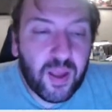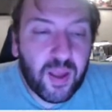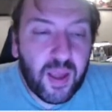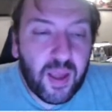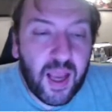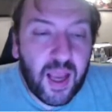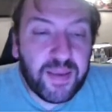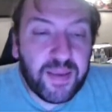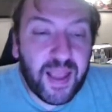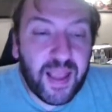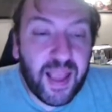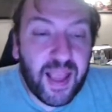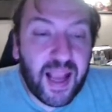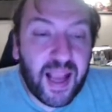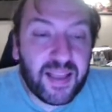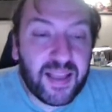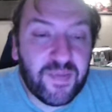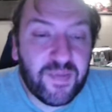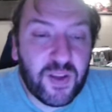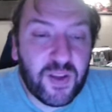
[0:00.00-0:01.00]
at that
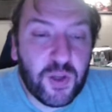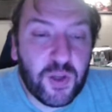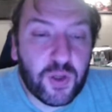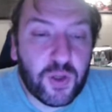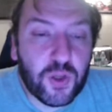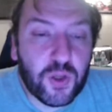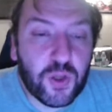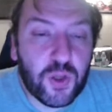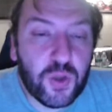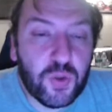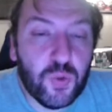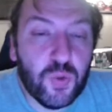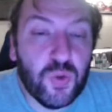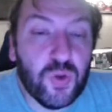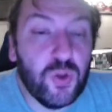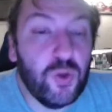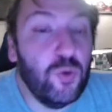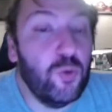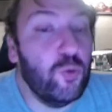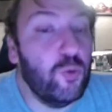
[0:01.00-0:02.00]
activation,
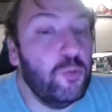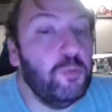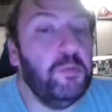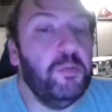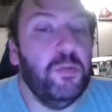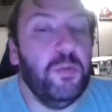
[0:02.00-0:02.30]
you